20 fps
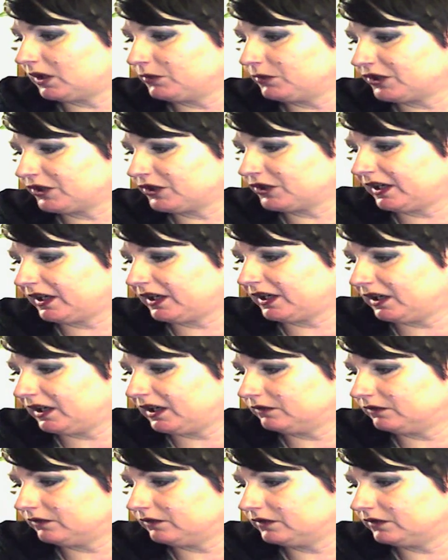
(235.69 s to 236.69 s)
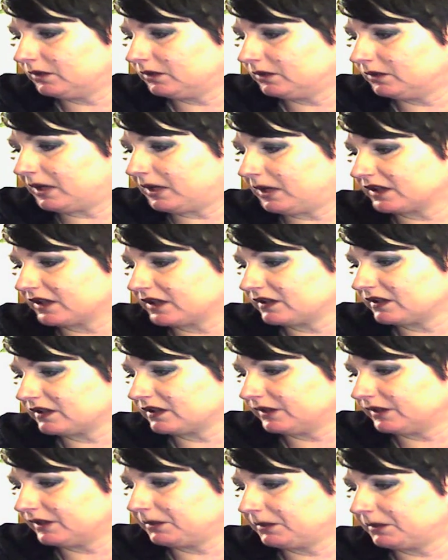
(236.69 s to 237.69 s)
which I have a box of
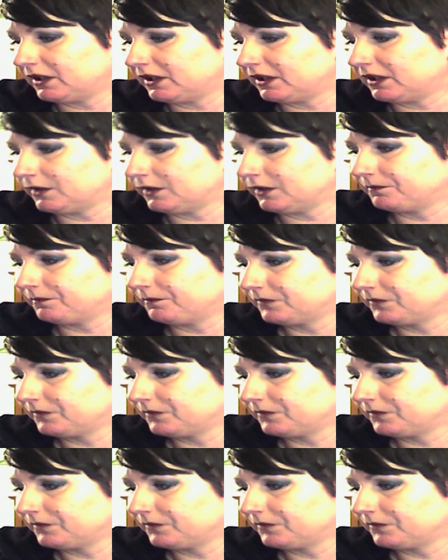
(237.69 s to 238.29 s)
them here.